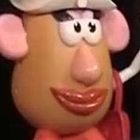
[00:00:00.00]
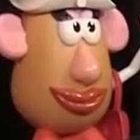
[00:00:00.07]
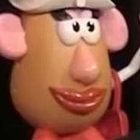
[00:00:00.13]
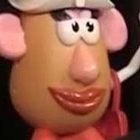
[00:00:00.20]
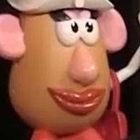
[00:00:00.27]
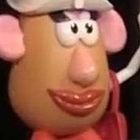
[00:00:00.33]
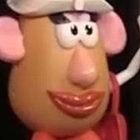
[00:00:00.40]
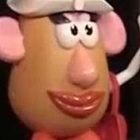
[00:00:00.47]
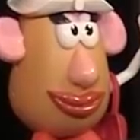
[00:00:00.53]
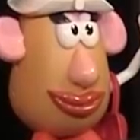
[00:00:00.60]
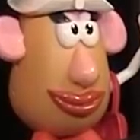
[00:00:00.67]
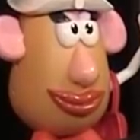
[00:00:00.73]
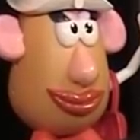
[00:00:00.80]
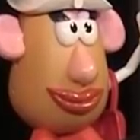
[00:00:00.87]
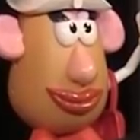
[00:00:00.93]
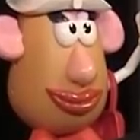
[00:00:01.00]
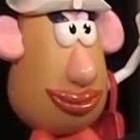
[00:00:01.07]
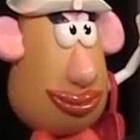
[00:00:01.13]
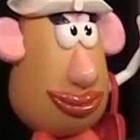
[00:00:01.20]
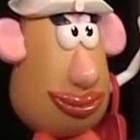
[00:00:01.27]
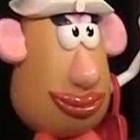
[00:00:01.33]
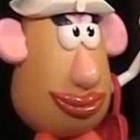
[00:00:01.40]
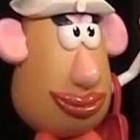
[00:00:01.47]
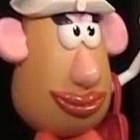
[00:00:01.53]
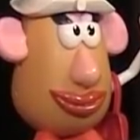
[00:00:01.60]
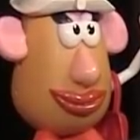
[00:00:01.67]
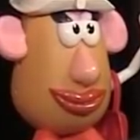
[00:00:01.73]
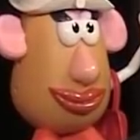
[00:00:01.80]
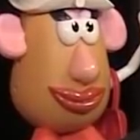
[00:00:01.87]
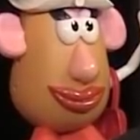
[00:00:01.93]

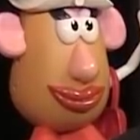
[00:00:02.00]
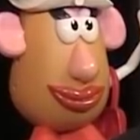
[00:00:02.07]
(not speaking)